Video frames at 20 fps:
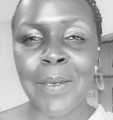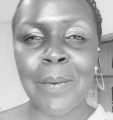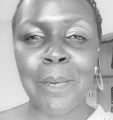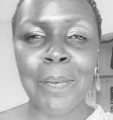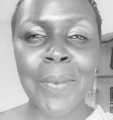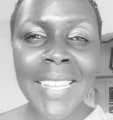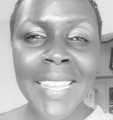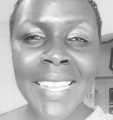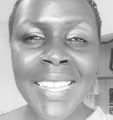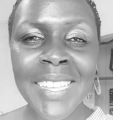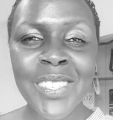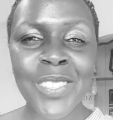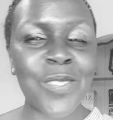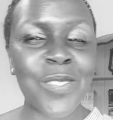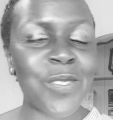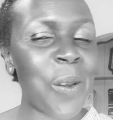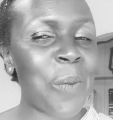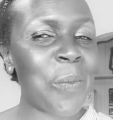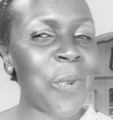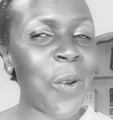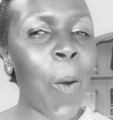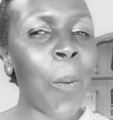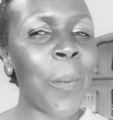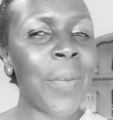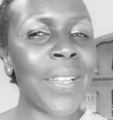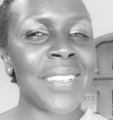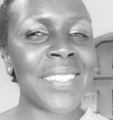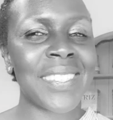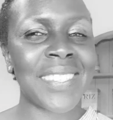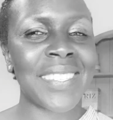Please drop
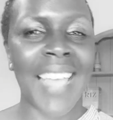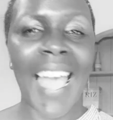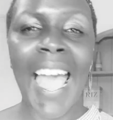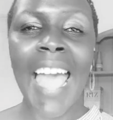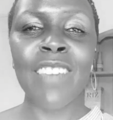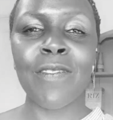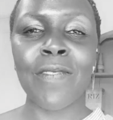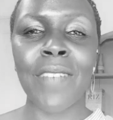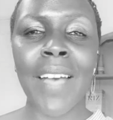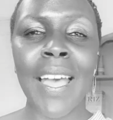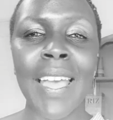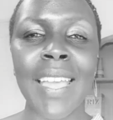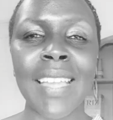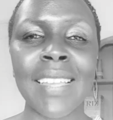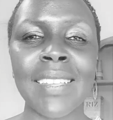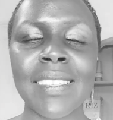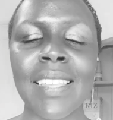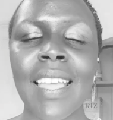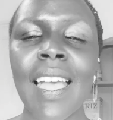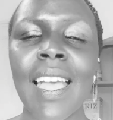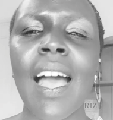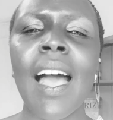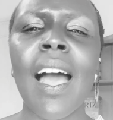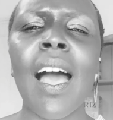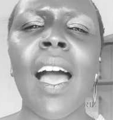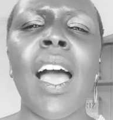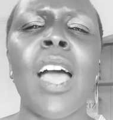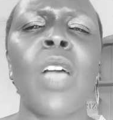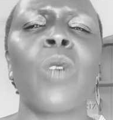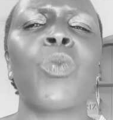comments, advice.
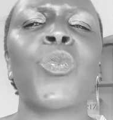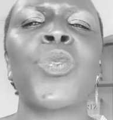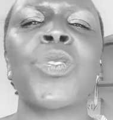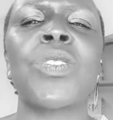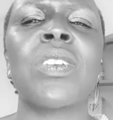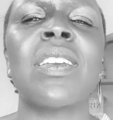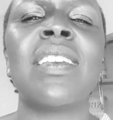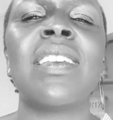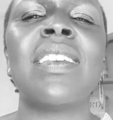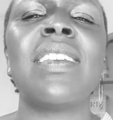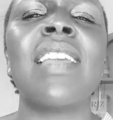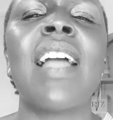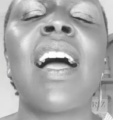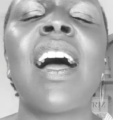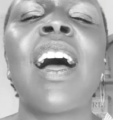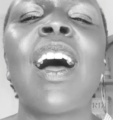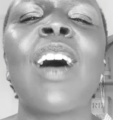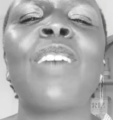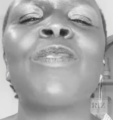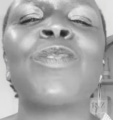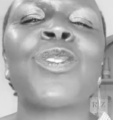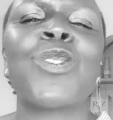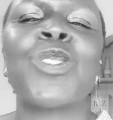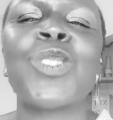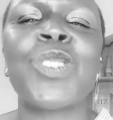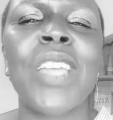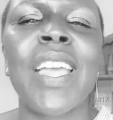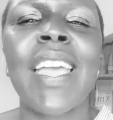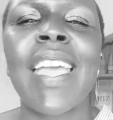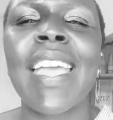I would love to
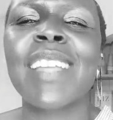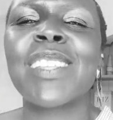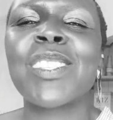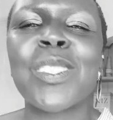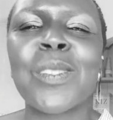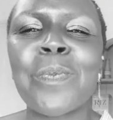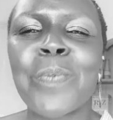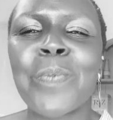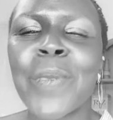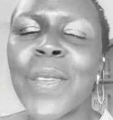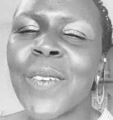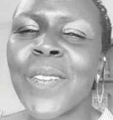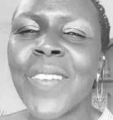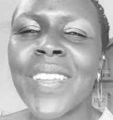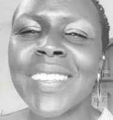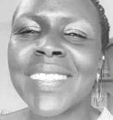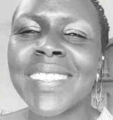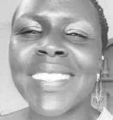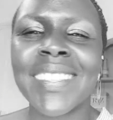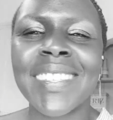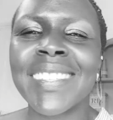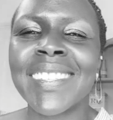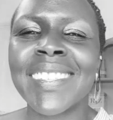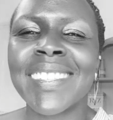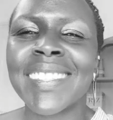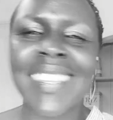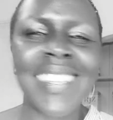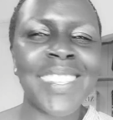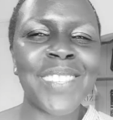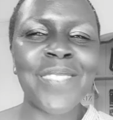share
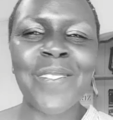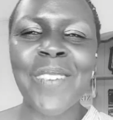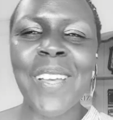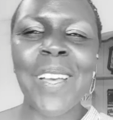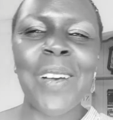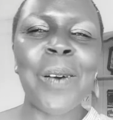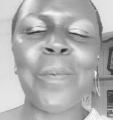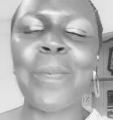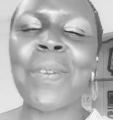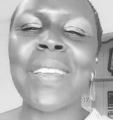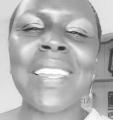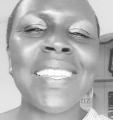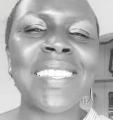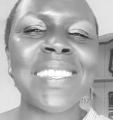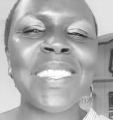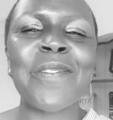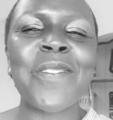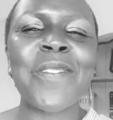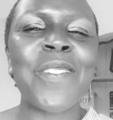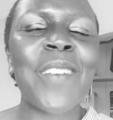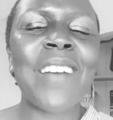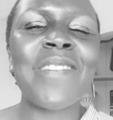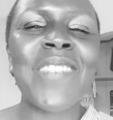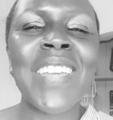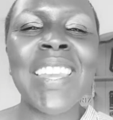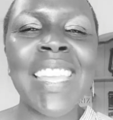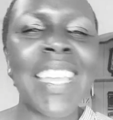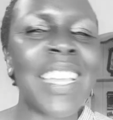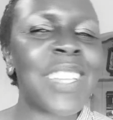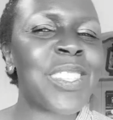experiences as well. Please, if you have
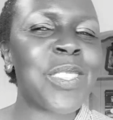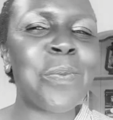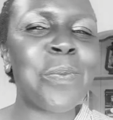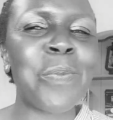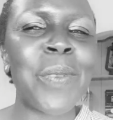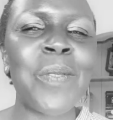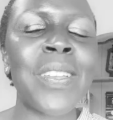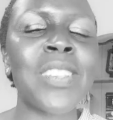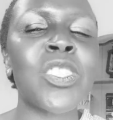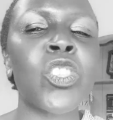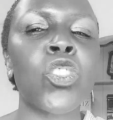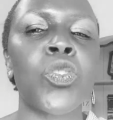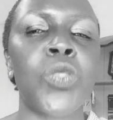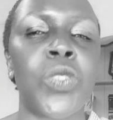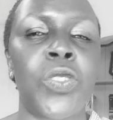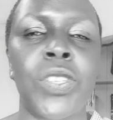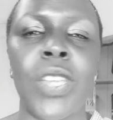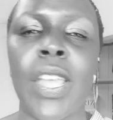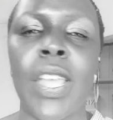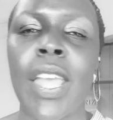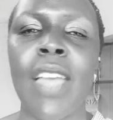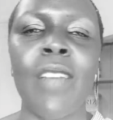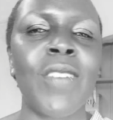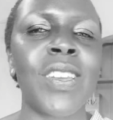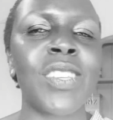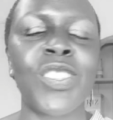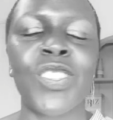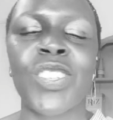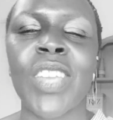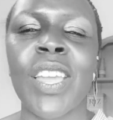any experience, share
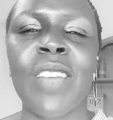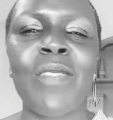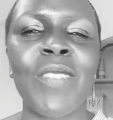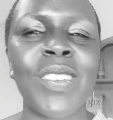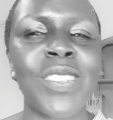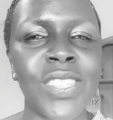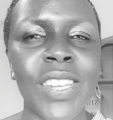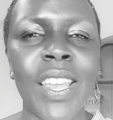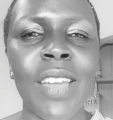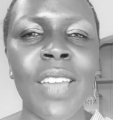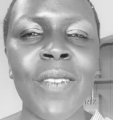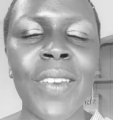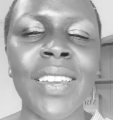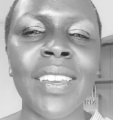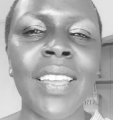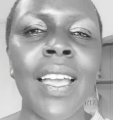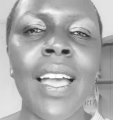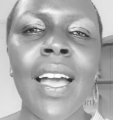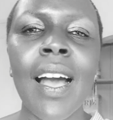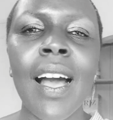it.